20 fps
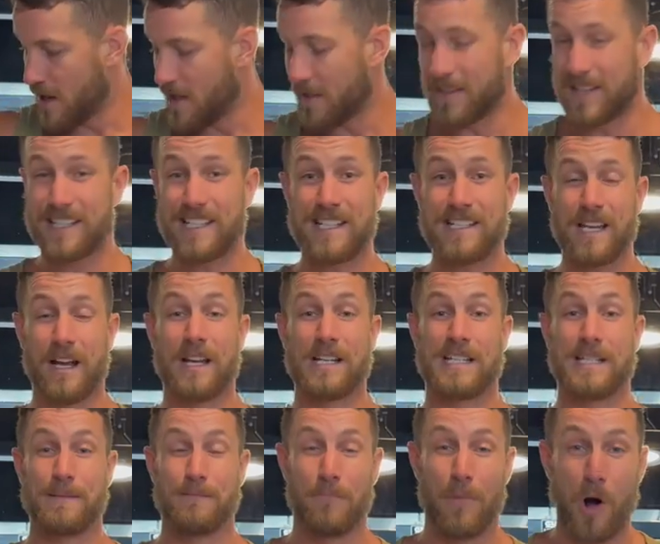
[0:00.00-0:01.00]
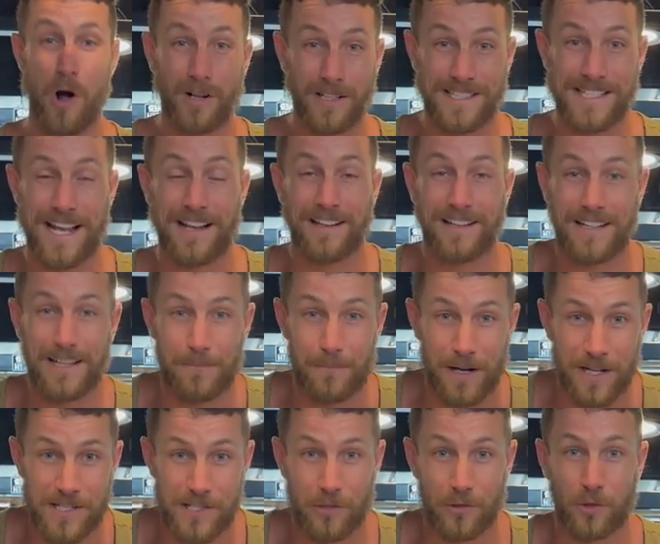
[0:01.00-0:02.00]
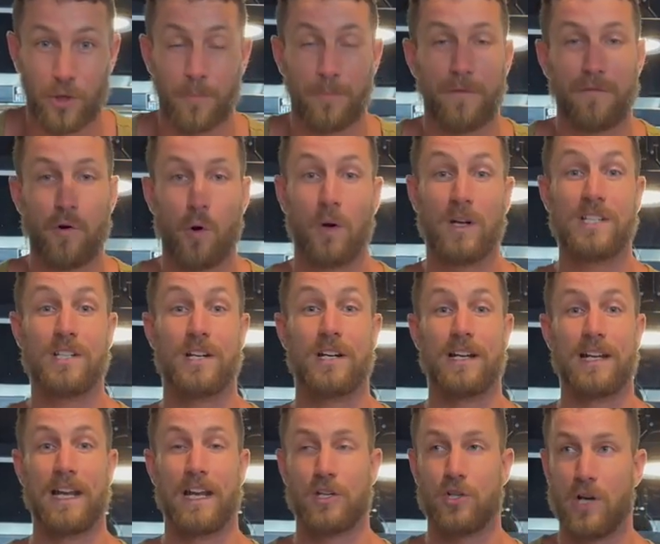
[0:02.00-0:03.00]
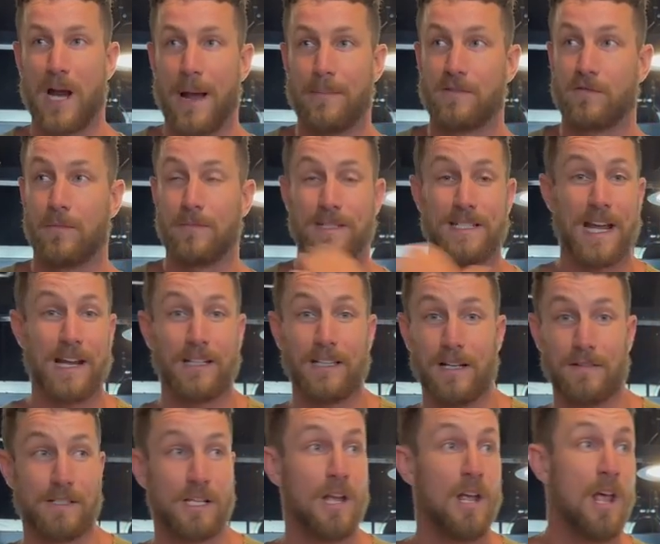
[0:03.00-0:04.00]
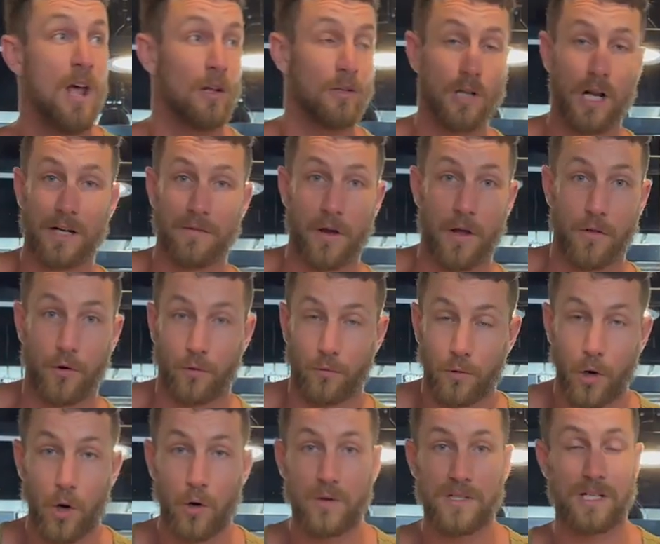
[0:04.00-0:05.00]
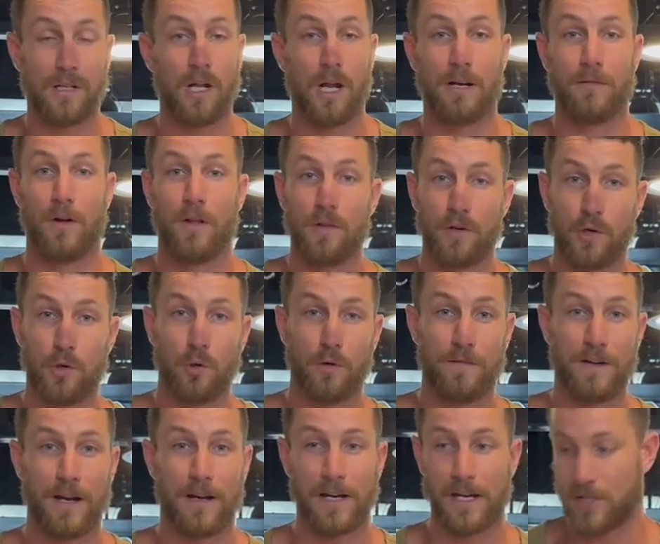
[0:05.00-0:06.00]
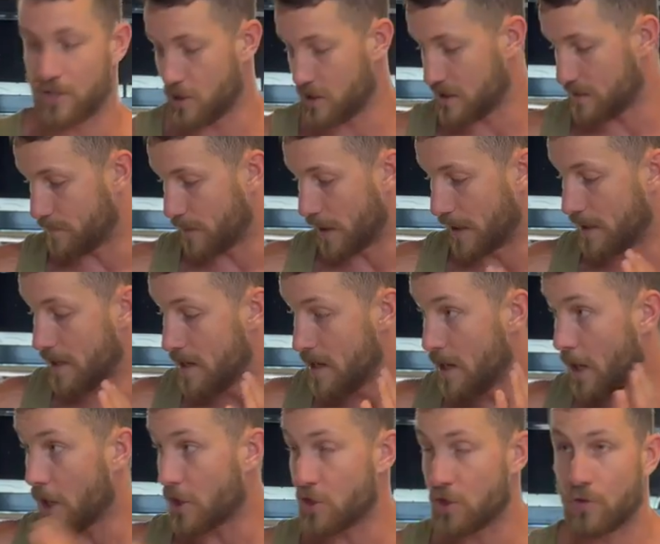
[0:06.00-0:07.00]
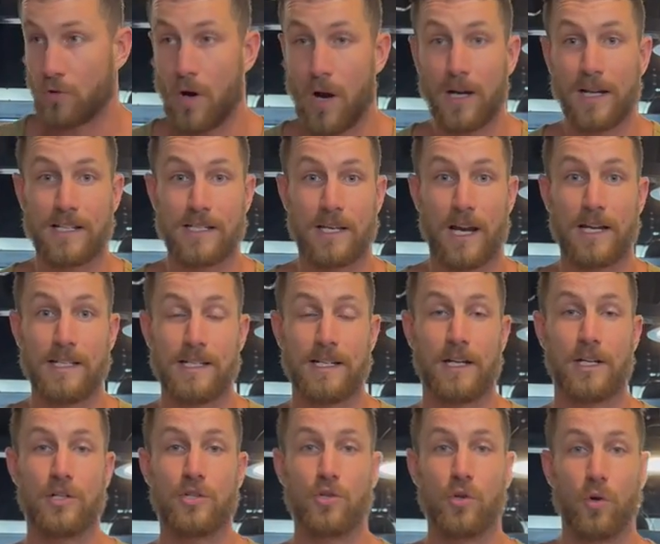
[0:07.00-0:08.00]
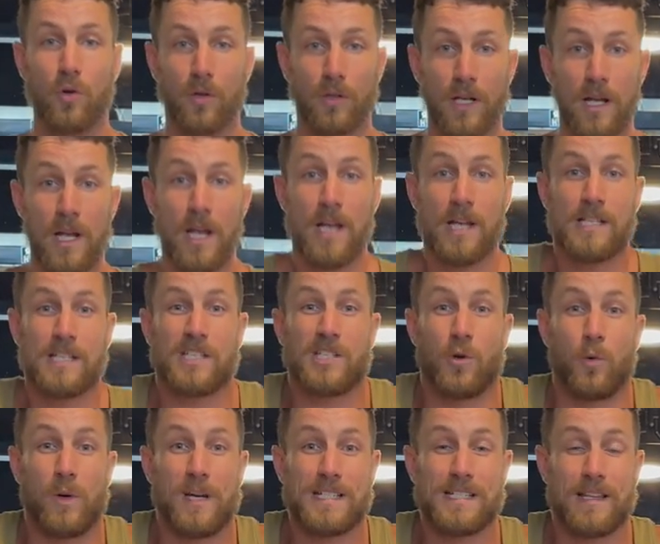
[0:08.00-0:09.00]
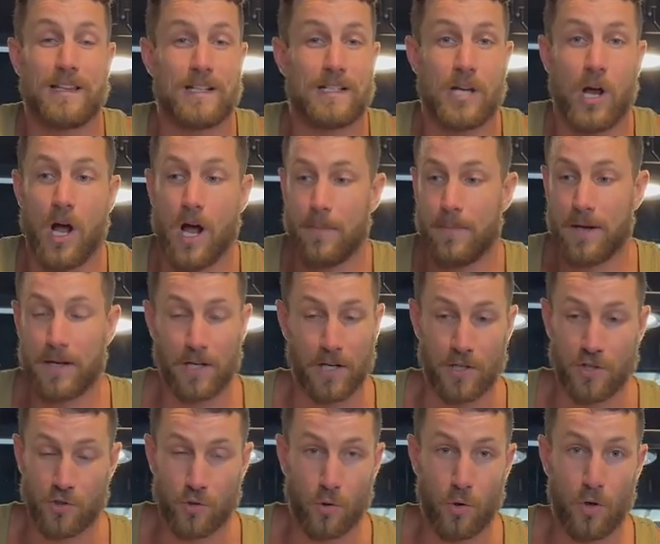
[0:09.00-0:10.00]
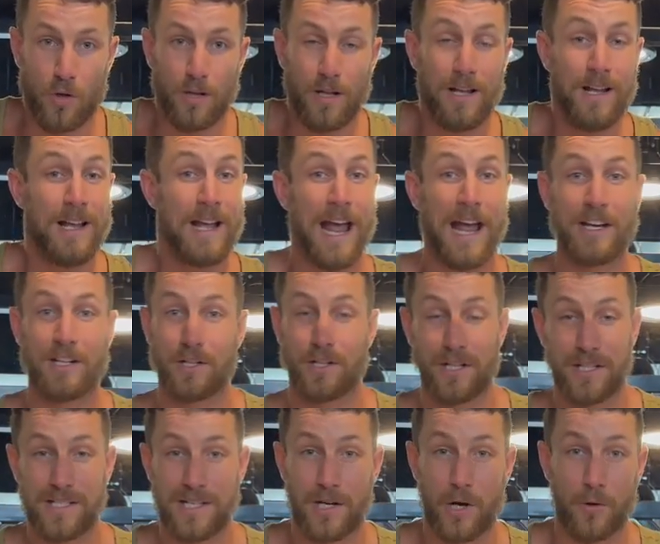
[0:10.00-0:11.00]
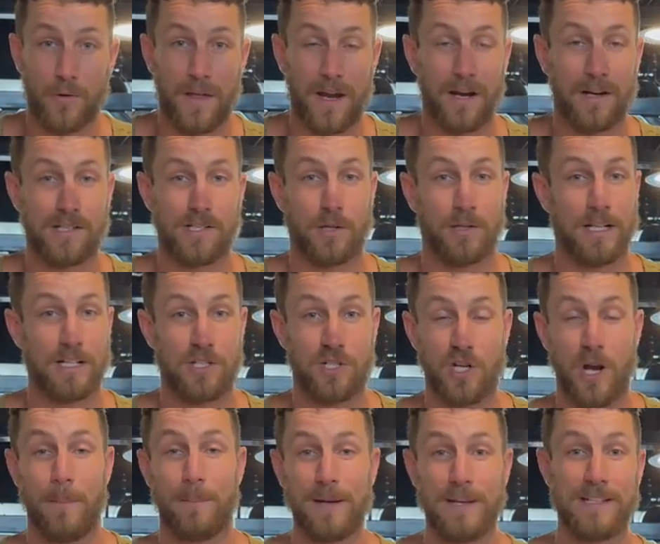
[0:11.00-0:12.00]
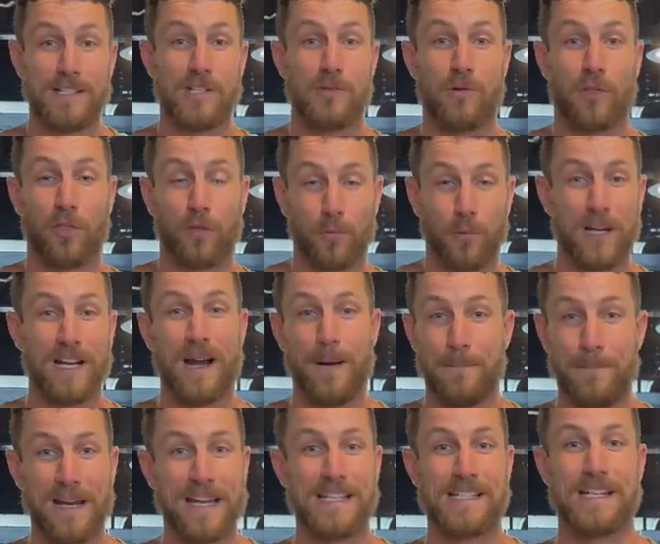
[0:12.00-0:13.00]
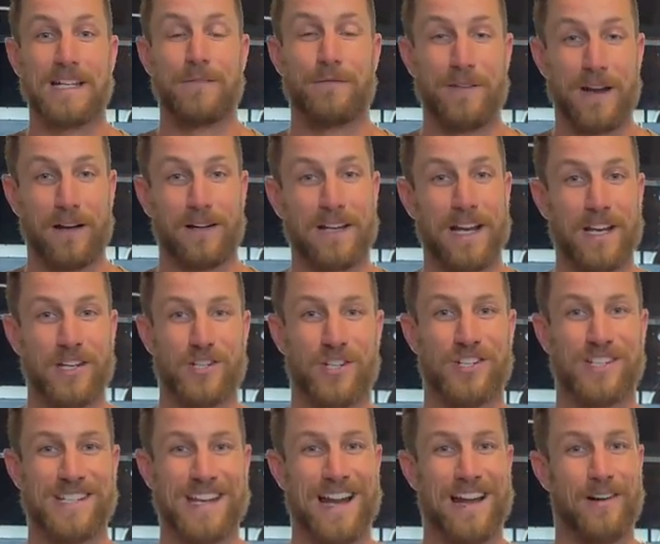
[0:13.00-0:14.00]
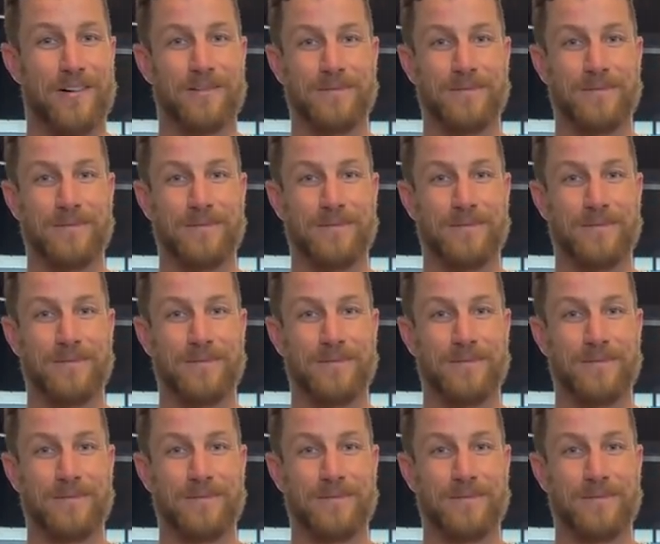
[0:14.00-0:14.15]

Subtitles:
This is a small, delicate muscle group. Of course, you're gonna get traps from deadlifts, a lot of other rows, a lot of other cool variations, but a shrug is nice and controlled. Squeeze at the top, control, and you're good to go there. So let's jump into three amazing variations now.